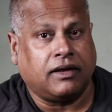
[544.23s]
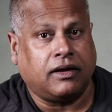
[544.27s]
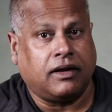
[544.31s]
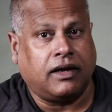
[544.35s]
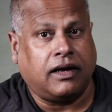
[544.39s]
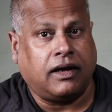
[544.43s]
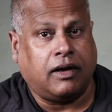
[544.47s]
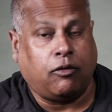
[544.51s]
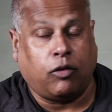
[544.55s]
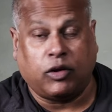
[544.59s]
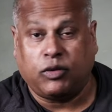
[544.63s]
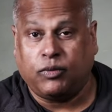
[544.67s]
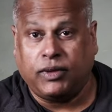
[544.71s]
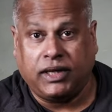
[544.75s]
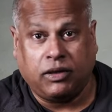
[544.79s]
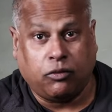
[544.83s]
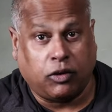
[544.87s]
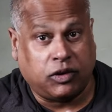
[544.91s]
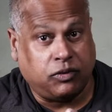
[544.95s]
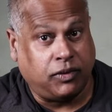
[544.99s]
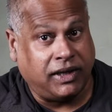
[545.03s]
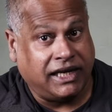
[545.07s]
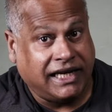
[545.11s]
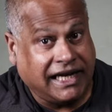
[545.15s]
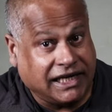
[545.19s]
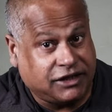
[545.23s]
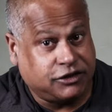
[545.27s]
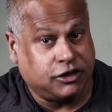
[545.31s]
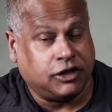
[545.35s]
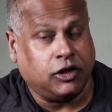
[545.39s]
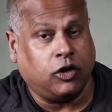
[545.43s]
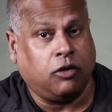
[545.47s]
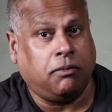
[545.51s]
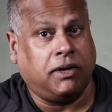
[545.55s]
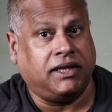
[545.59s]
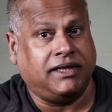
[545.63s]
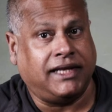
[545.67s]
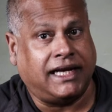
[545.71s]
what do we need to
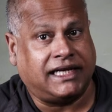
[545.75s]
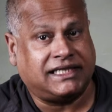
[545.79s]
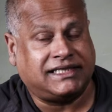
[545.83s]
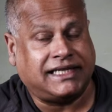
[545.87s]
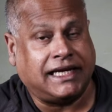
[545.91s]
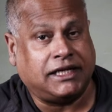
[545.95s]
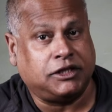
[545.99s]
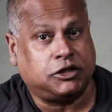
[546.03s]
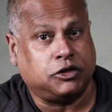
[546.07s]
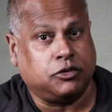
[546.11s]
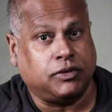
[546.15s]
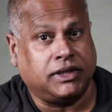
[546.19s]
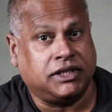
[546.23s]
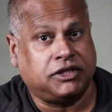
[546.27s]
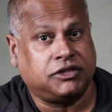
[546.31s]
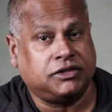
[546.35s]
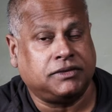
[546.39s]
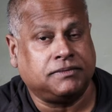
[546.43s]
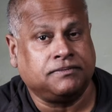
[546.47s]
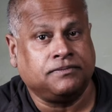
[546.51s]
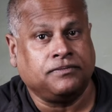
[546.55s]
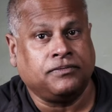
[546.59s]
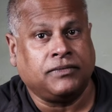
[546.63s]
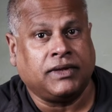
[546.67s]
know about the extent to which